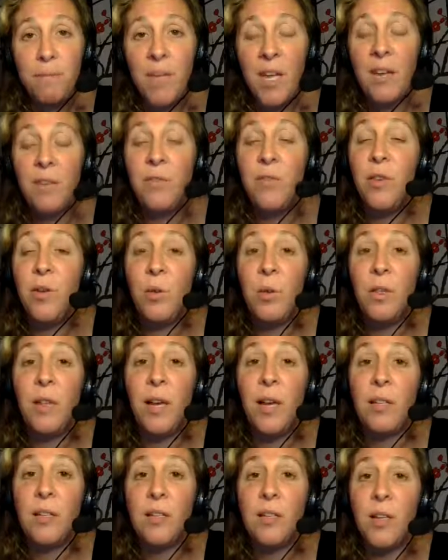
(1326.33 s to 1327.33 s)
If you would
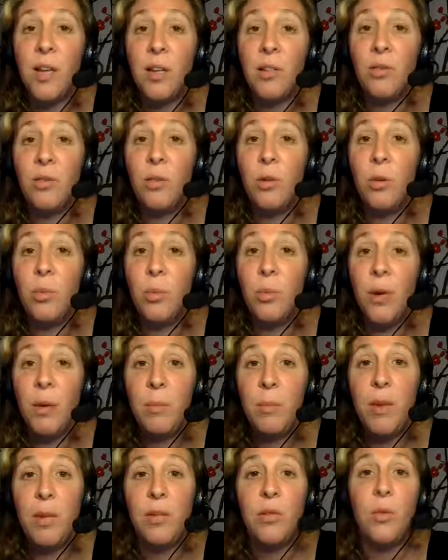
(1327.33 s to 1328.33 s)
like to schedule an
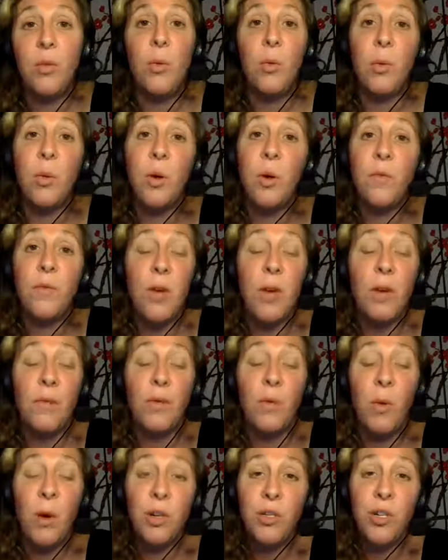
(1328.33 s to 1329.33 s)
appointment or if you have a
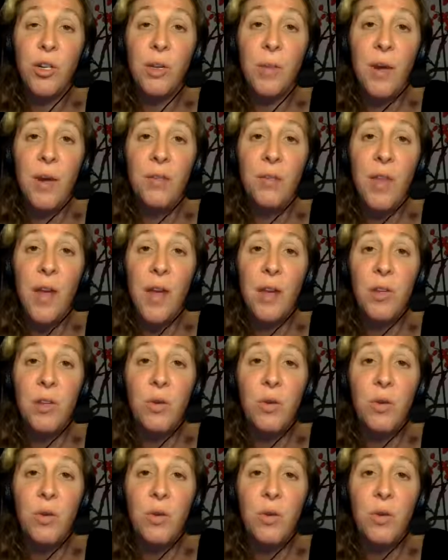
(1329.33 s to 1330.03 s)
question about that,